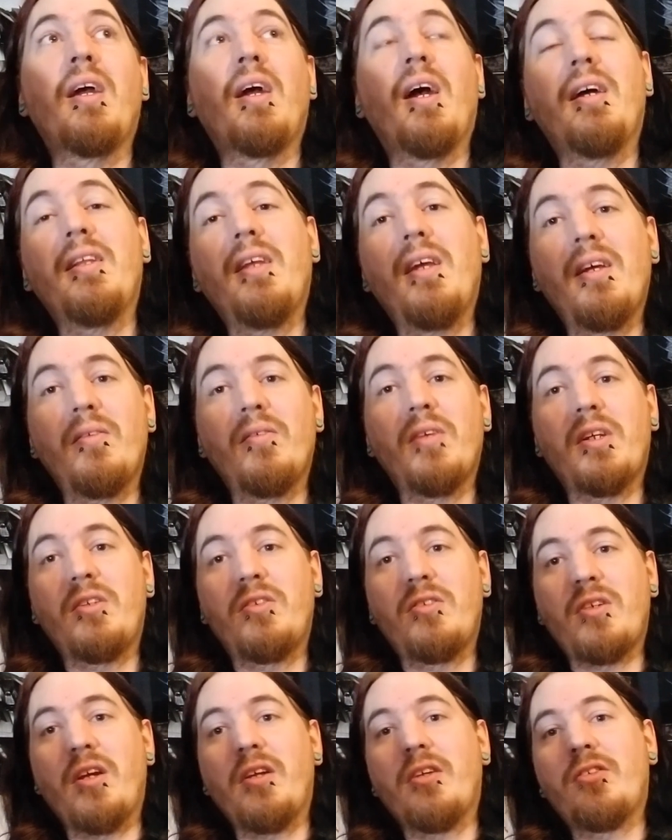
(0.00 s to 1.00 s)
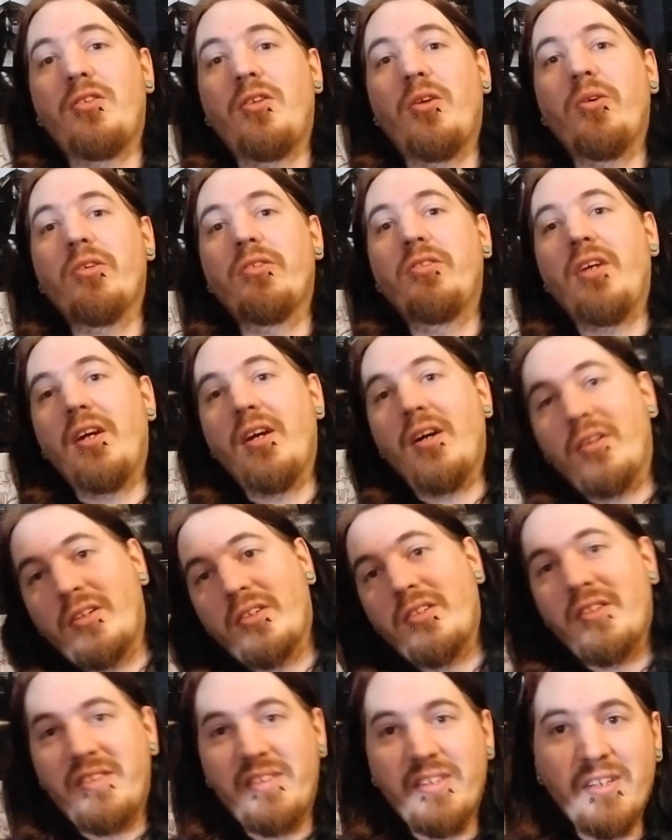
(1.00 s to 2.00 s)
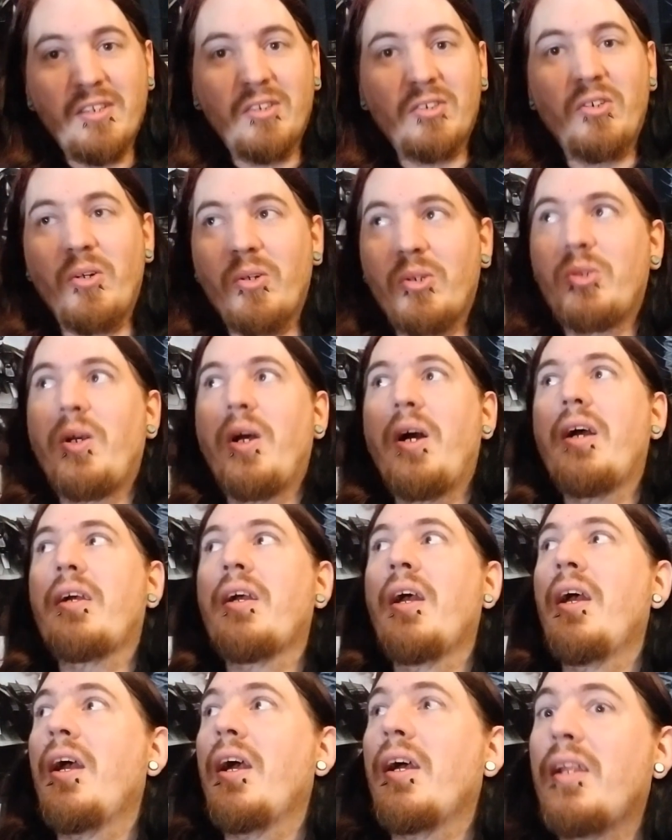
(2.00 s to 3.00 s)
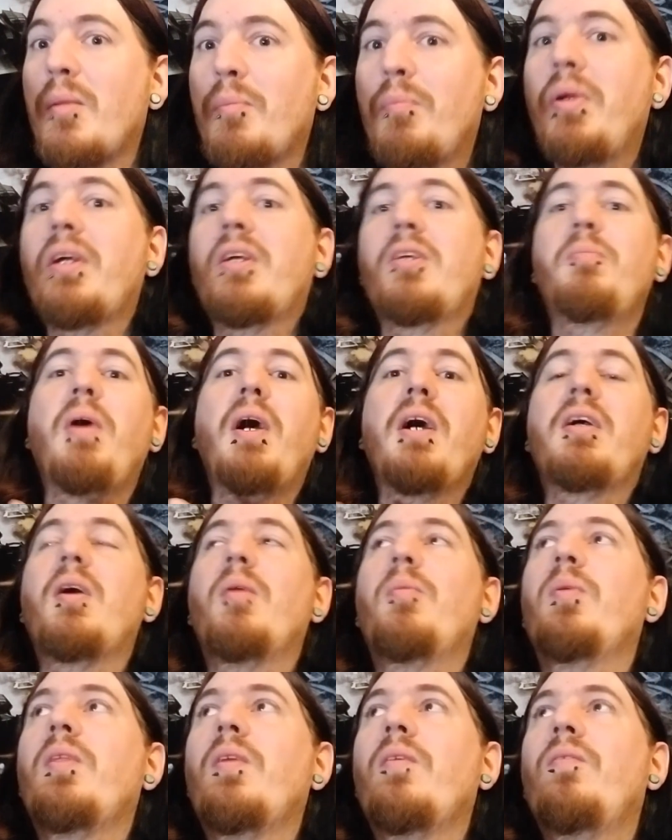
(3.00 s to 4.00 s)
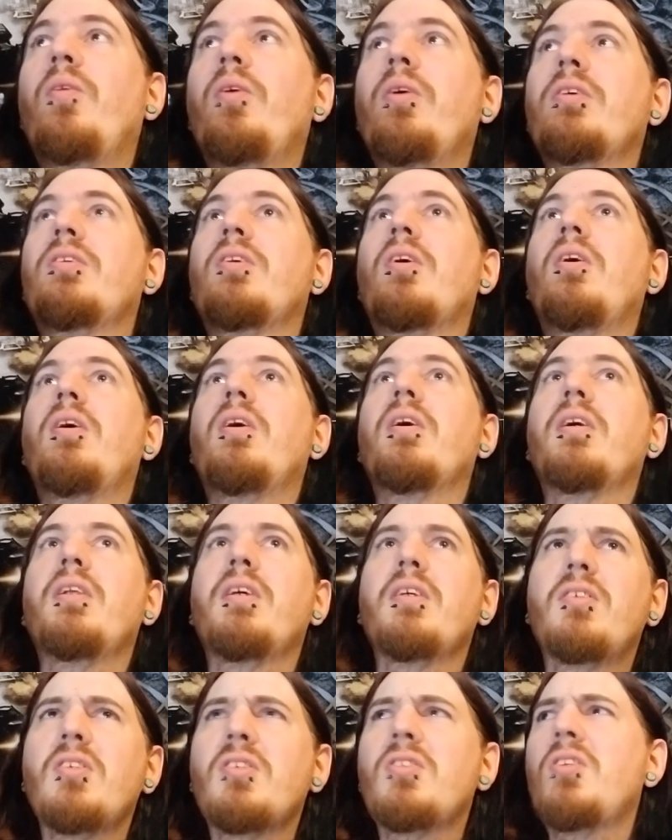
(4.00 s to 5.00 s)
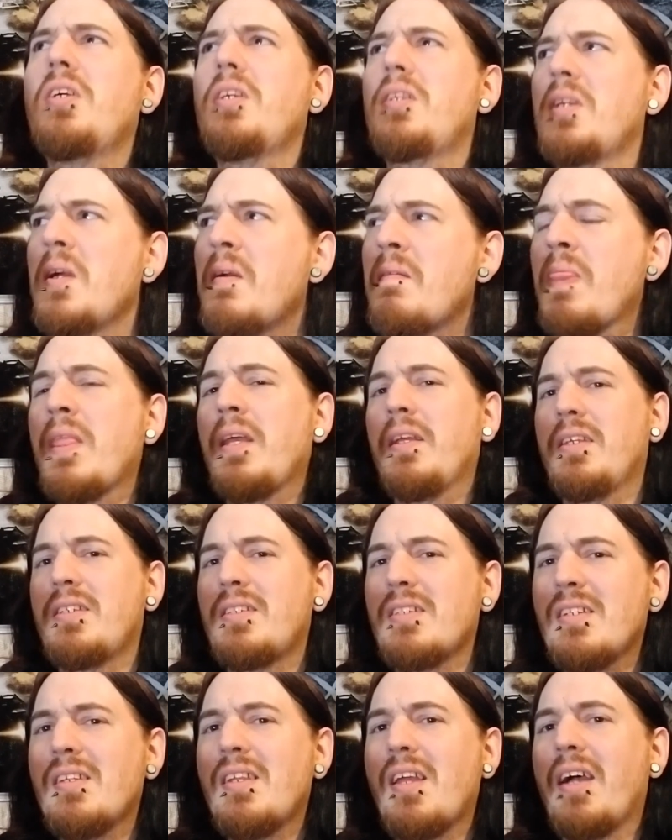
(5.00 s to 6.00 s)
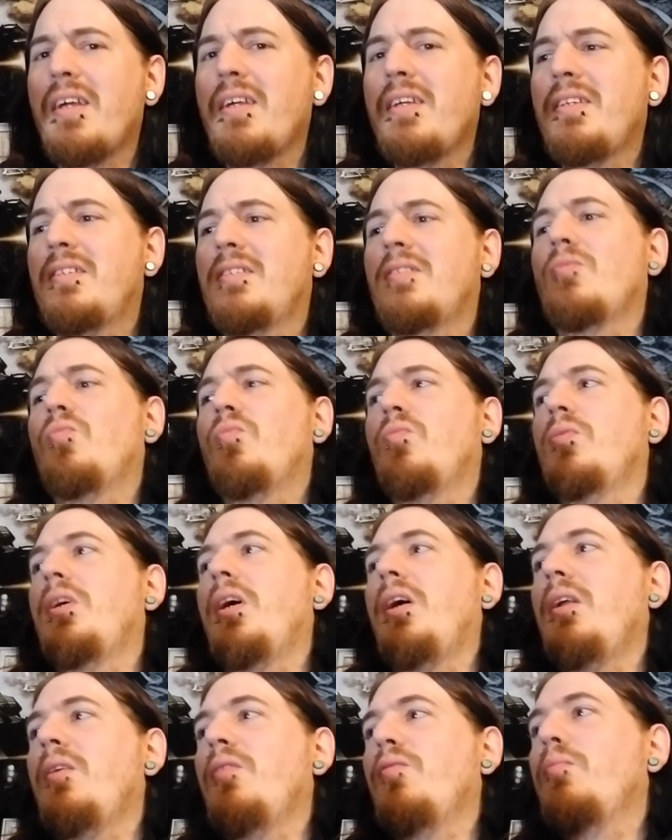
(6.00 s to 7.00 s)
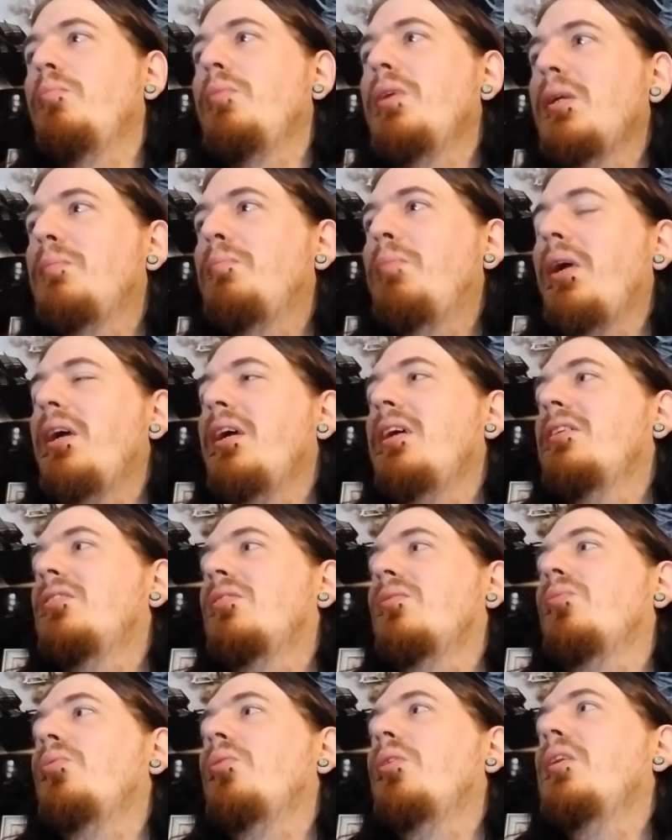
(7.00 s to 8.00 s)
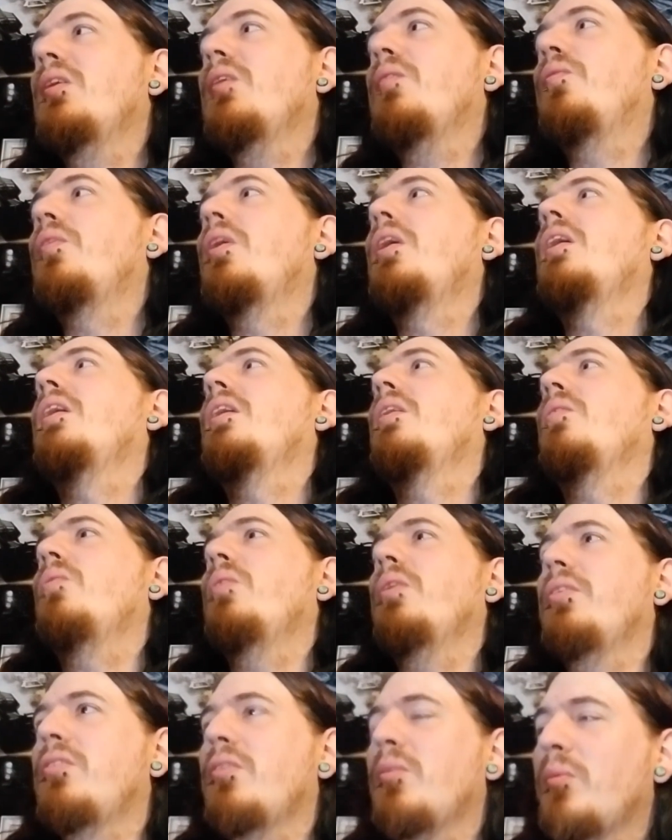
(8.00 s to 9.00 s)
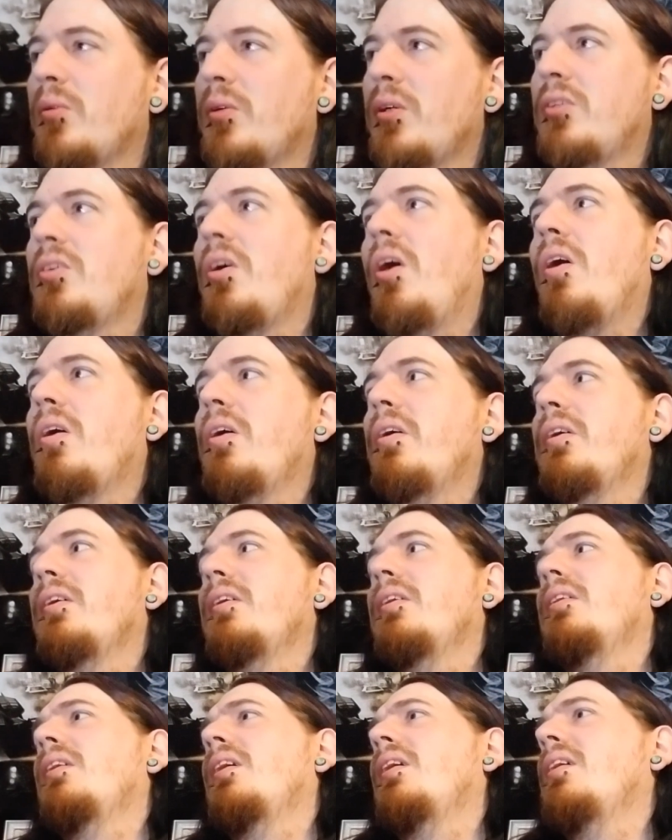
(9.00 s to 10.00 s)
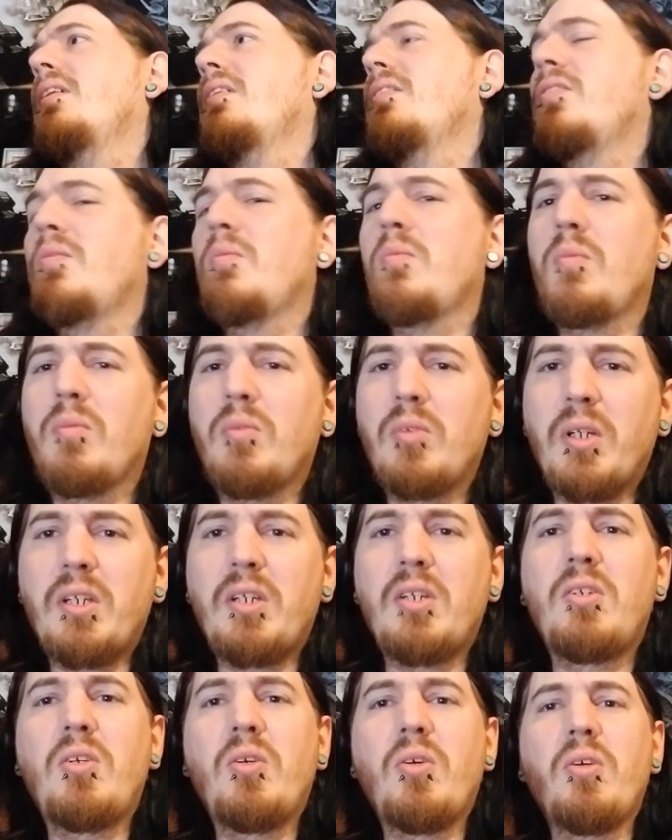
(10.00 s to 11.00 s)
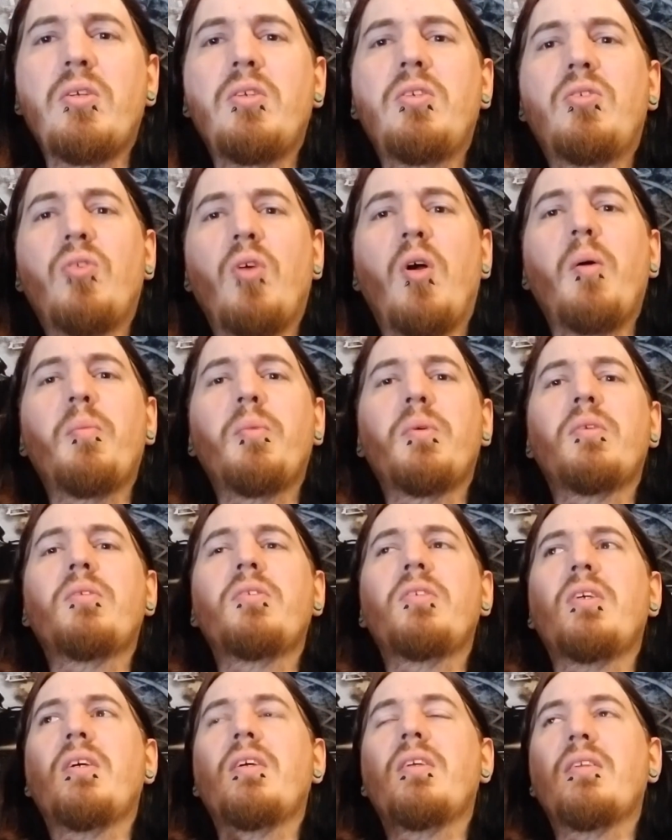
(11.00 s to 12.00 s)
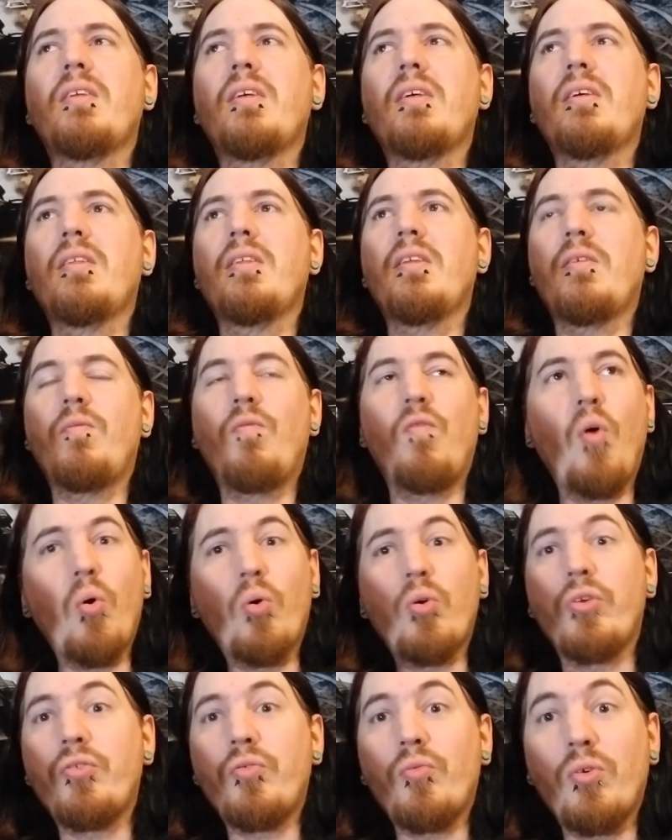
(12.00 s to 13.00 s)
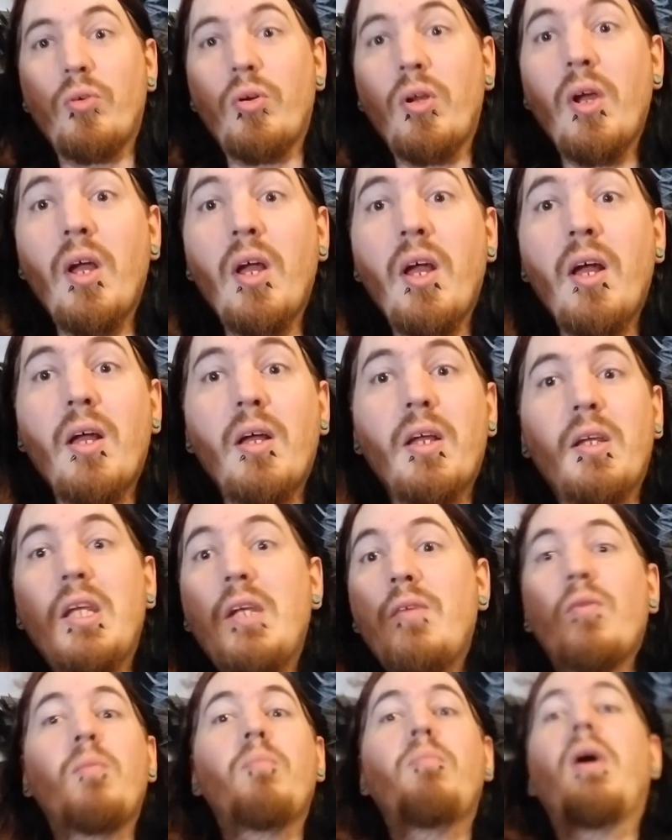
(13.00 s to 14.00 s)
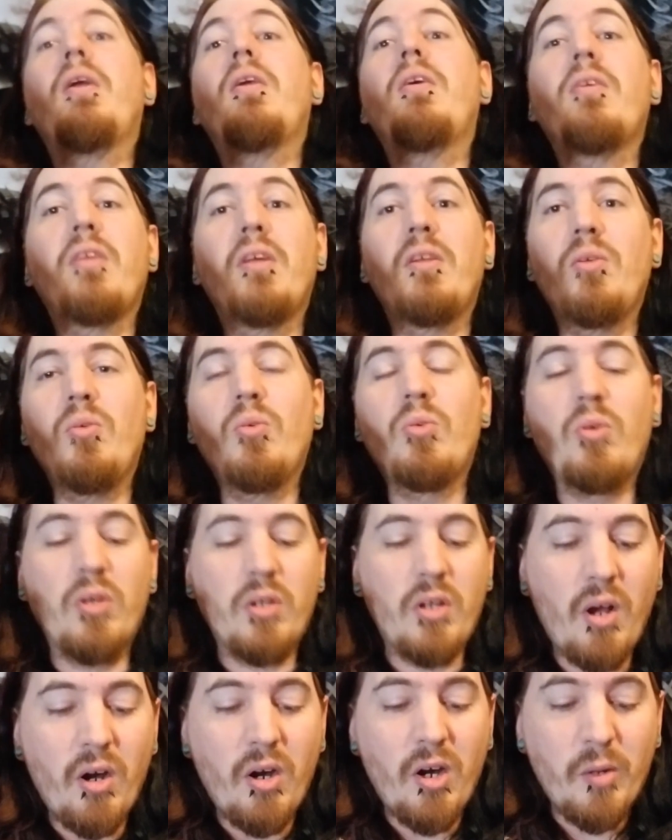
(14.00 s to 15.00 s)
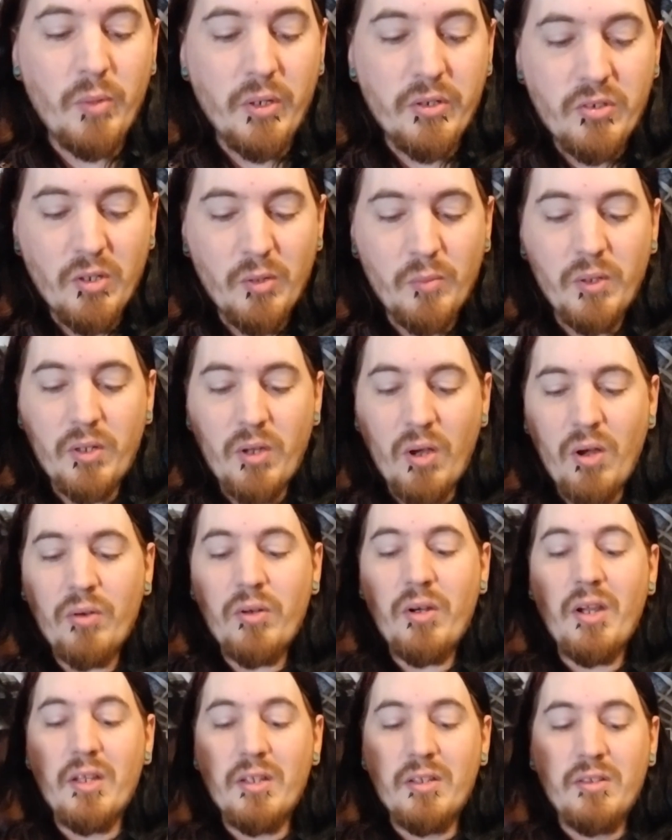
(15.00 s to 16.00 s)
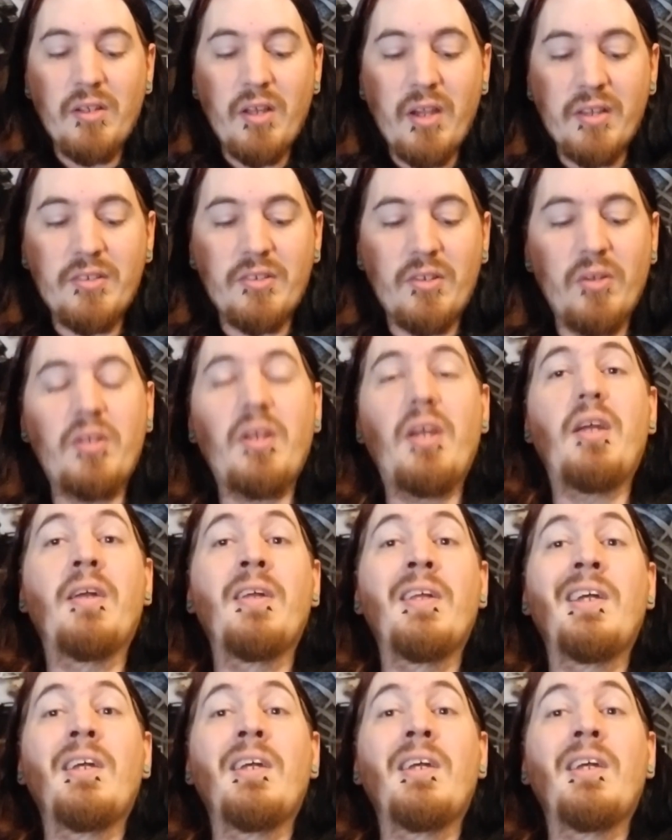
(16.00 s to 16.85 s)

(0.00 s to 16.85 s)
And then it kind of slows down because it's the intro track, and then picks back up with the first song, and it's just like this nice kind of mid-paced riff with some guitaring and some like good drummings, and the vocals were even better than Ugra Karma. So I'm like, all right, nice, okay.